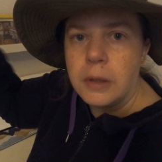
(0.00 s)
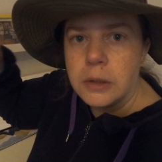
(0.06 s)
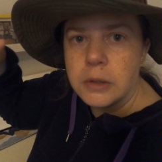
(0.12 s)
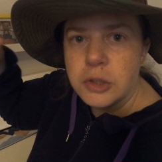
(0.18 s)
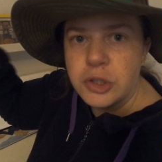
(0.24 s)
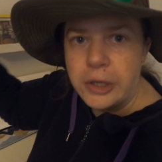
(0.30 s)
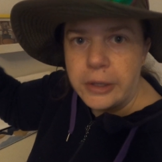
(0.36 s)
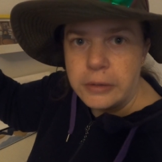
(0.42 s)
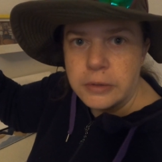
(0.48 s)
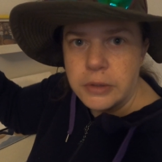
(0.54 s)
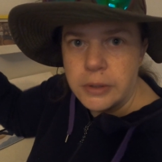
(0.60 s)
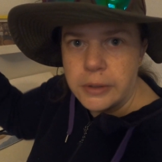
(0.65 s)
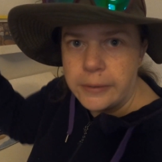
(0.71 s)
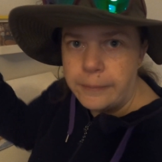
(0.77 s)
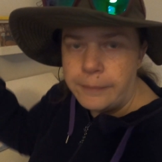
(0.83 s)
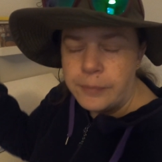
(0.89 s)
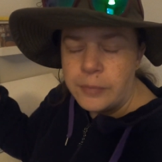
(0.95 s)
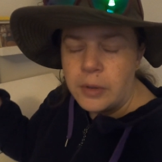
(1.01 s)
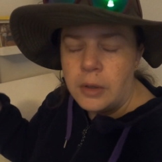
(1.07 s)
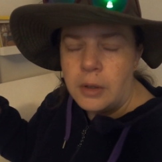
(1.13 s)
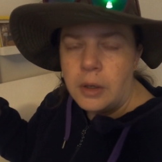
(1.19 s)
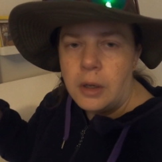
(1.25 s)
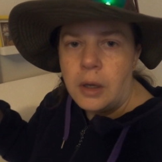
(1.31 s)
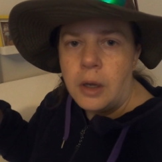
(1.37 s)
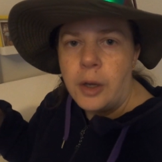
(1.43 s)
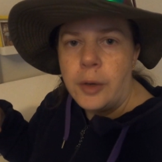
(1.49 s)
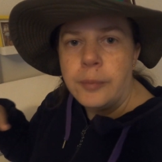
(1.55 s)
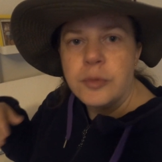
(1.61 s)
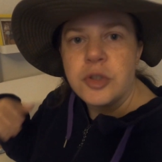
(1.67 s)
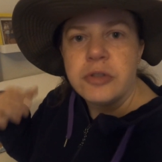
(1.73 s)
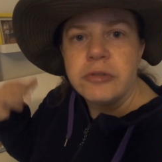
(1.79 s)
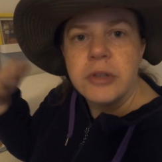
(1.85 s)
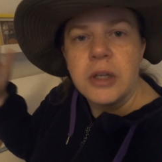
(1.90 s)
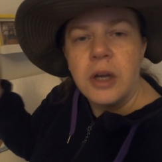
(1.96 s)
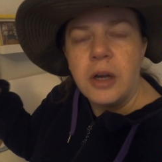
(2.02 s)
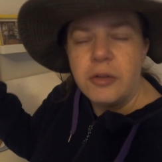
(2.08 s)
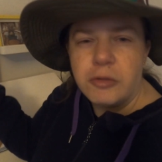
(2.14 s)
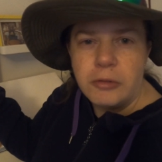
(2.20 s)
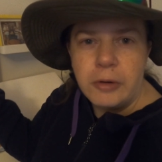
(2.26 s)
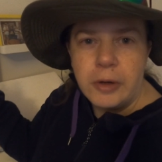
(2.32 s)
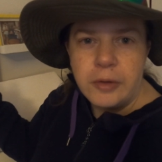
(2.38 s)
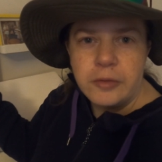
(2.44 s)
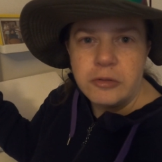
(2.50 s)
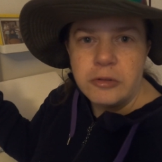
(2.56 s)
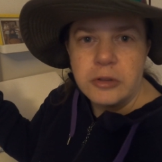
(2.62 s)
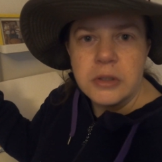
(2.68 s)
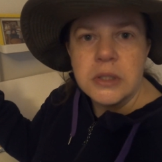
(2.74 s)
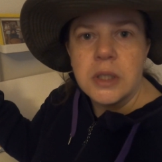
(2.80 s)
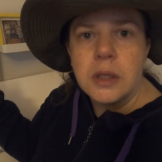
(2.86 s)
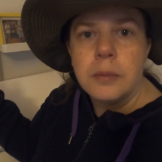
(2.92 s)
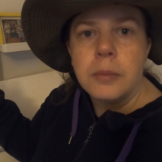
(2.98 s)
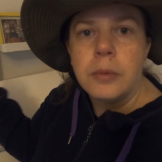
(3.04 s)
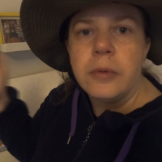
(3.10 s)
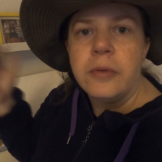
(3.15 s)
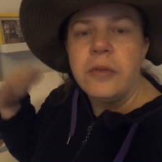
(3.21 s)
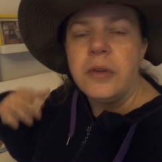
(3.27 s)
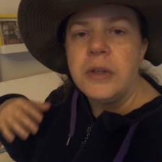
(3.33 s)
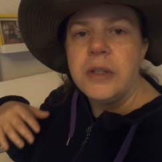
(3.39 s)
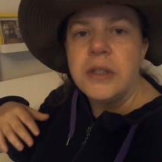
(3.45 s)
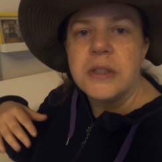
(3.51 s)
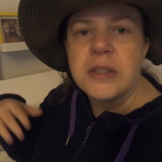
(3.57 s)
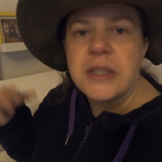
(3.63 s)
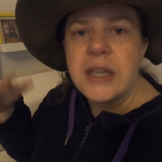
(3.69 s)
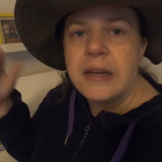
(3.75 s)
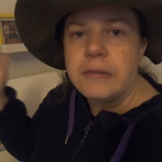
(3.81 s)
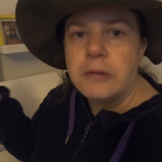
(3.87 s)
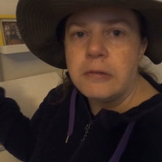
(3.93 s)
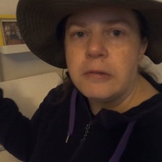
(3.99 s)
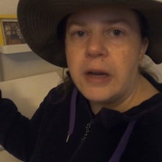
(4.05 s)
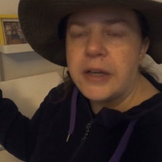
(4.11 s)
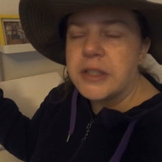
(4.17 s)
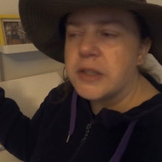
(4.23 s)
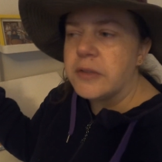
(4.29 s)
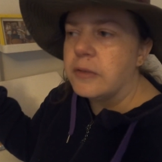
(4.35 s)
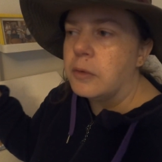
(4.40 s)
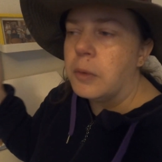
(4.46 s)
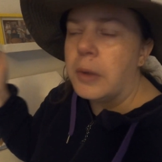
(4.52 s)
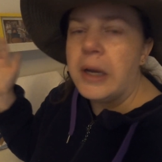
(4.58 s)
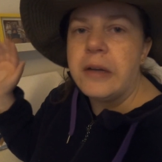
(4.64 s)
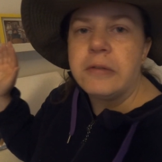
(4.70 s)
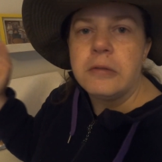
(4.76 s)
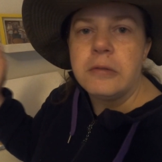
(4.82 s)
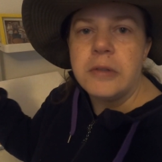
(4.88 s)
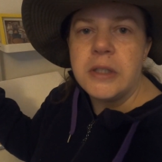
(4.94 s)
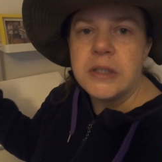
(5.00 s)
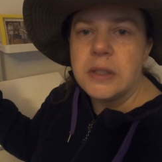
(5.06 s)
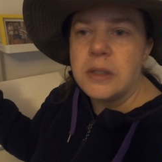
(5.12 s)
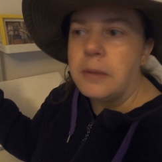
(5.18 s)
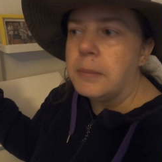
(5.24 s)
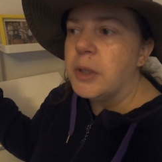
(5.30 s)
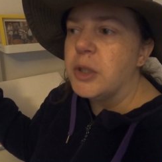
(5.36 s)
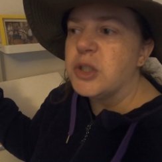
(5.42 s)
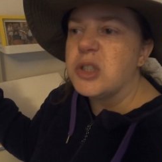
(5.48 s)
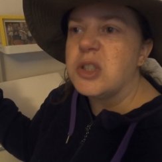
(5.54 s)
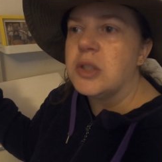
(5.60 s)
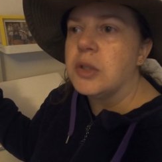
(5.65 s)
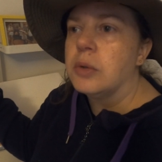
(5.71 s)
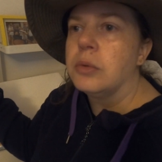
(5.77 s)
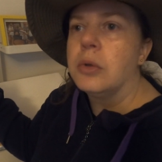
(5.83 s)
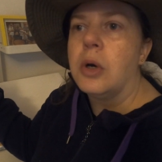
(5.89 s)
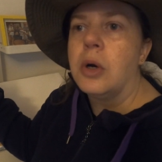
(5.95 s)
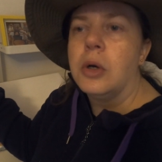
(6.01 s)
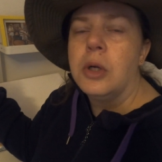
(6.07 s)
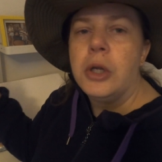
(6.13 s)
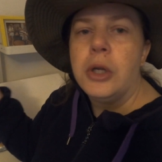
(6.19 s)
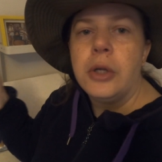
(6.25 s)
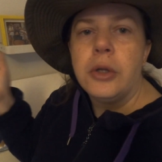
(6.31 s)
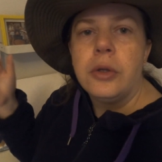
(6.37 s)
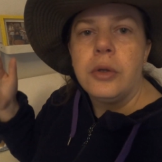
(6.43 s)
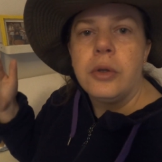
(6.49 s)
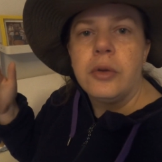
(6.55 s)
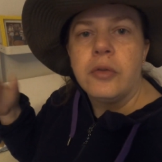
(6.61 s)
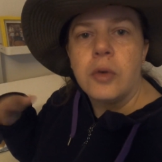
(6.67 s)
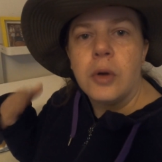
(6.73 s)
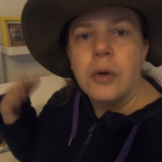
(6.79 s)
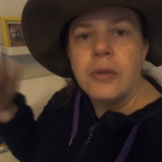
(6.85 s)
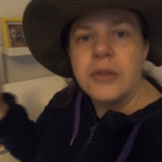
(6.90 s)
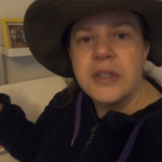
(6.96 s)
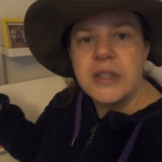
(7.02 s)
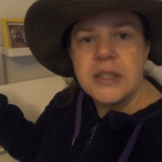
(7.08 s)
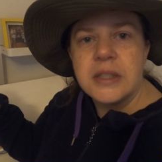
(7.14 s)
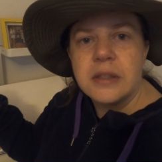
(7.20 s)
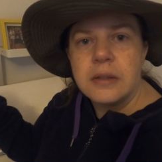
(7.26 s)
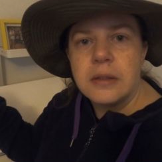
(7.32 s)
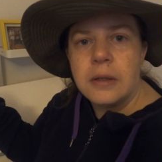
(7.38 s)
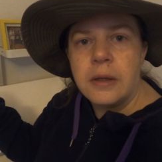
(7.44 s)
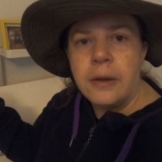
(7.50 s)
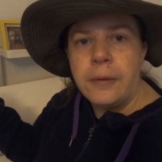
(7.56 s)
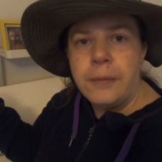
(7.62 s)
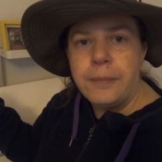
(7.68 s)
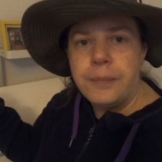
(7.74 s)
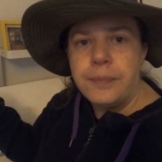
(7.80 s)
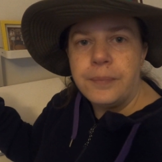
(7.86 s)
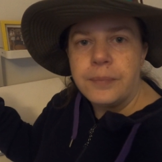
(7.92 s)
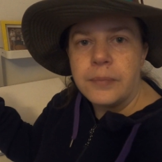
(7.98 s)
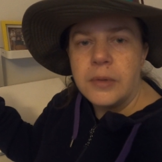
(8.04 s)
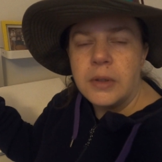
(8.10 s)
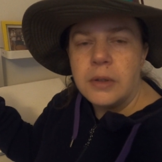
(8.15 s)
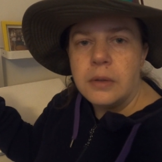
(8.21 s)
a little shelter um, to recover in. For example, if you needed to have a rest for whatever reason, emergency or not, you've got this um,